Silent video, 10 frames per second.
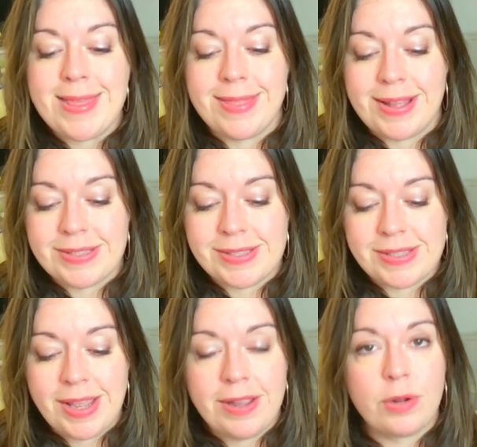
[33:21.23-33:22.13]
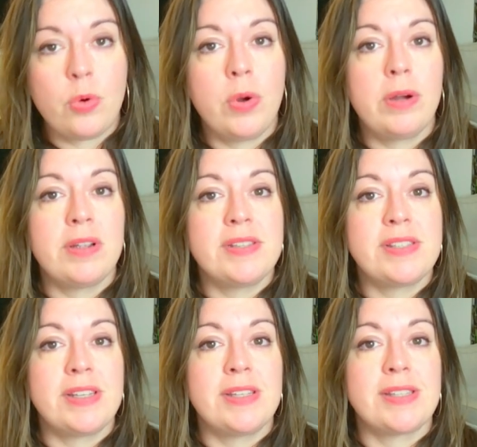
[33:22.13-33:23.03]
That said,
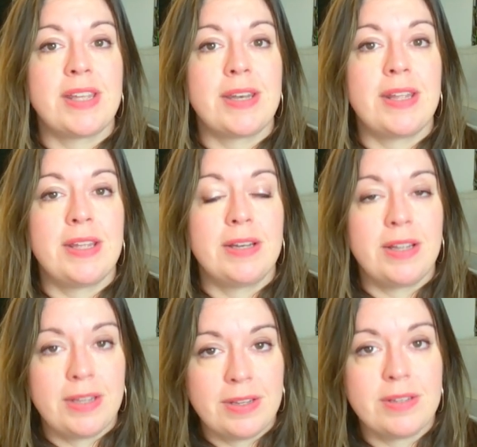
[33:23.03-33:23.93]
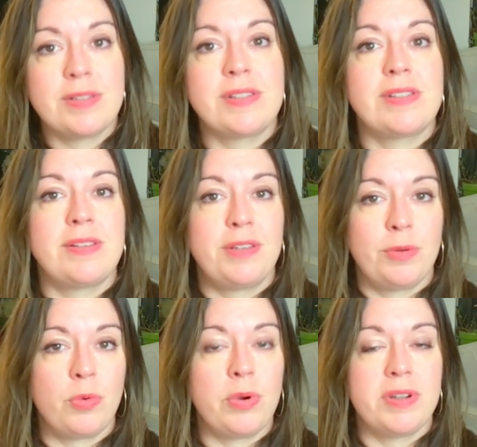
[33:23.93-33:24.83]
Aquarius season, it is,
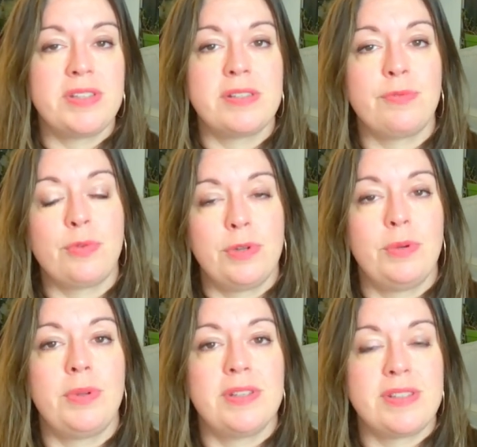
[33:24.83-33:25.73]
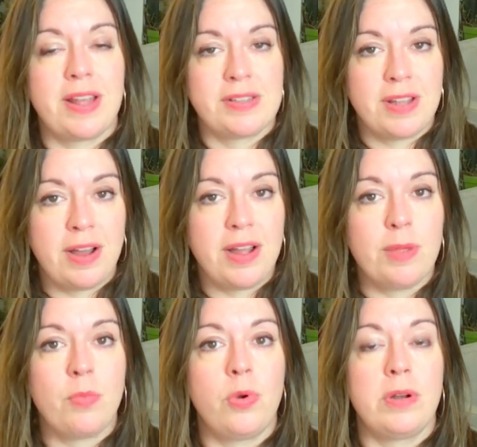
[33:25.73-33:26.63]
you know, Aquarius season for you is that
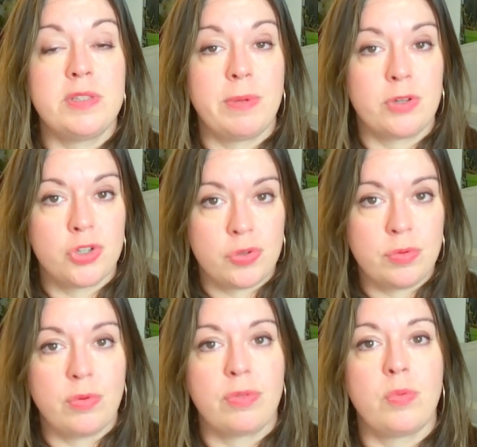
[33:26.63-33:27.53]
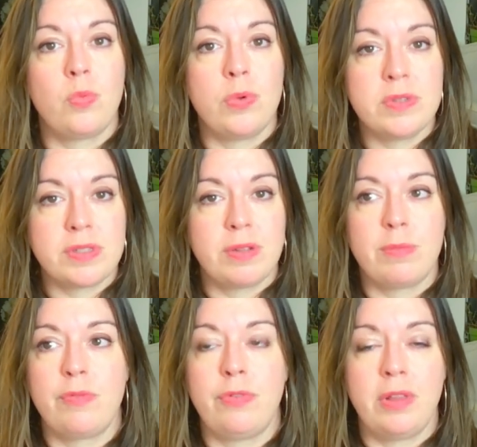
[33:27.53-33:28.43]
time where it is about truth and
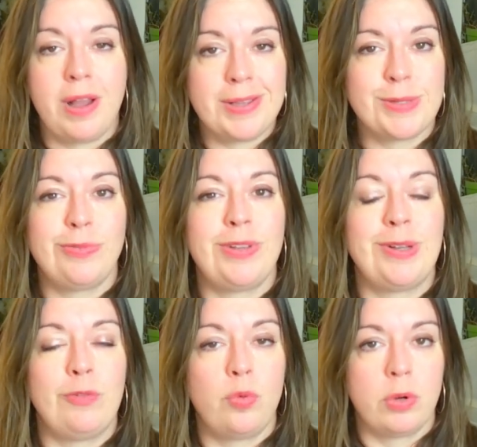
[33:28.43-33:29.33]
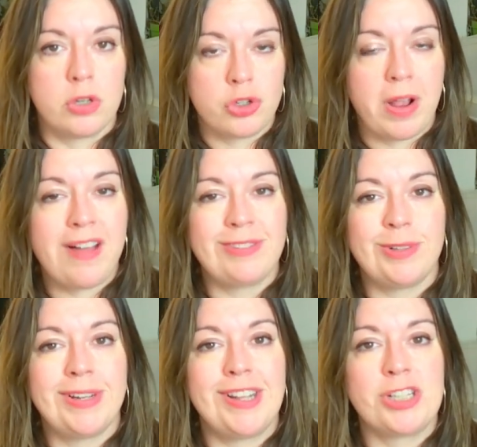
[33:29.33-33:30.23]
wisdom and philosophy and foreign
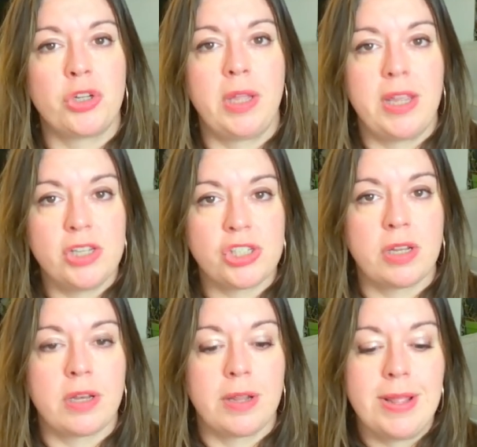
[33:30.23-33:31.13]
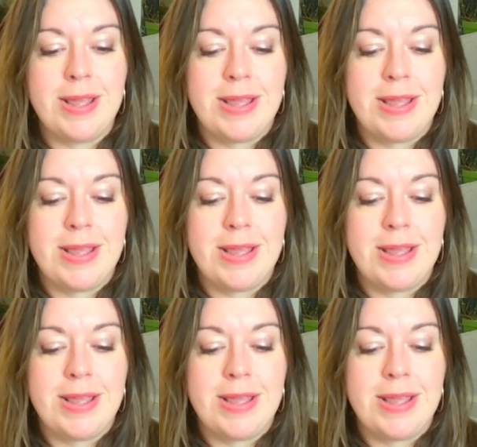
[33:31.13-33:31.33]
travel and education,